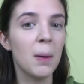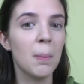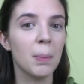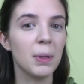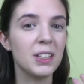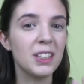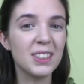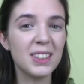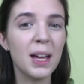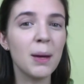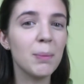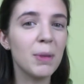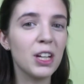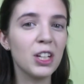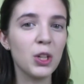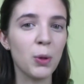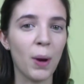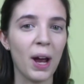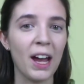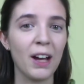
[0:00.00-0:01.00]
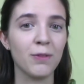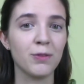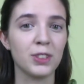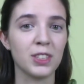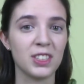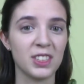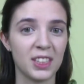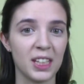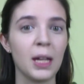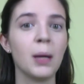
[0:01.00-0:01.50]
But does that mean you have to
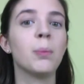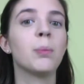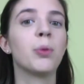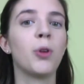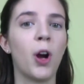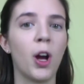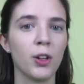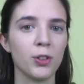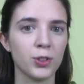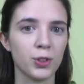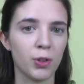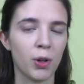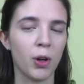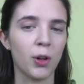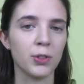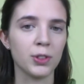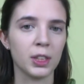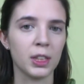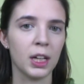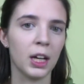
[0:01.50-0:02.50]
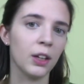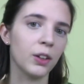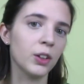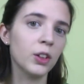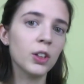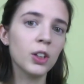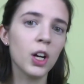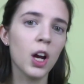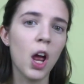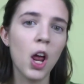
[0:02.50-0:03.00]
skip bronzer
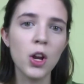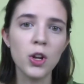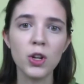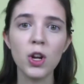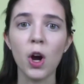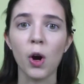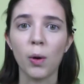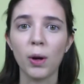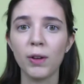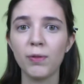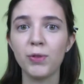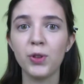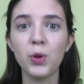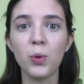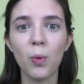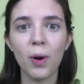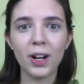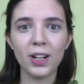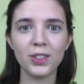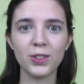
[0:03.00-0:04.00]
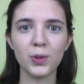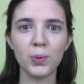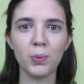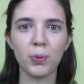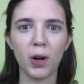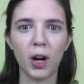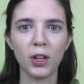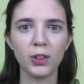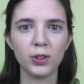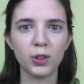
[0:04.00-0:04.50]
altogether? No, if you want to do
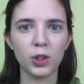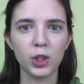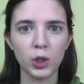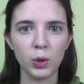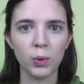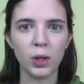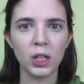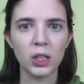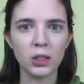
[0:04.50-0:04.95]
bronzer, you can